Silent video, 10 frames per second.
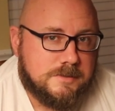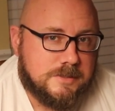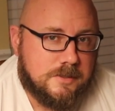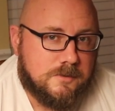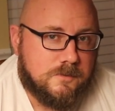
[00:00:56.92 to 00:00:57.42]

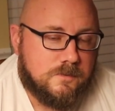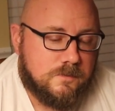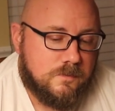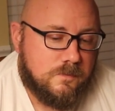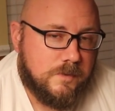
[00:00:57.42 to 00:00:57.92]
So
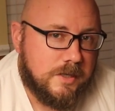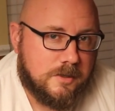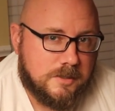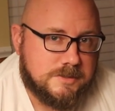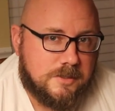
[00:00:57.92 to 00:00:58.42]
we
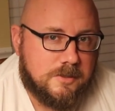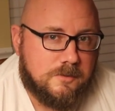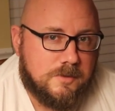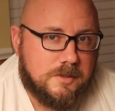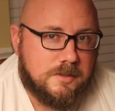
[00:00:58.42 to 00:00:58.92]
are going to start
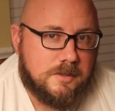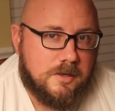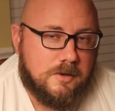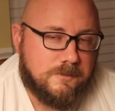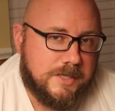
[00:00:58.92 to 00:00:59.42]
going
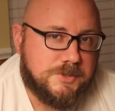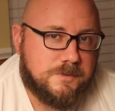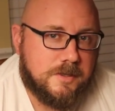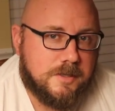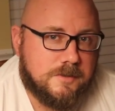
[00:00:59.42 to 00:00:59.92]
over
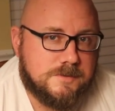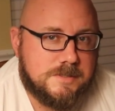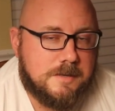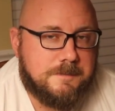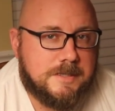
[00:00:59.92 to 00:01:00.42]
each one of those
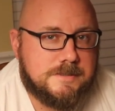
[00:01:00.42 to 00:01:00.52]
step by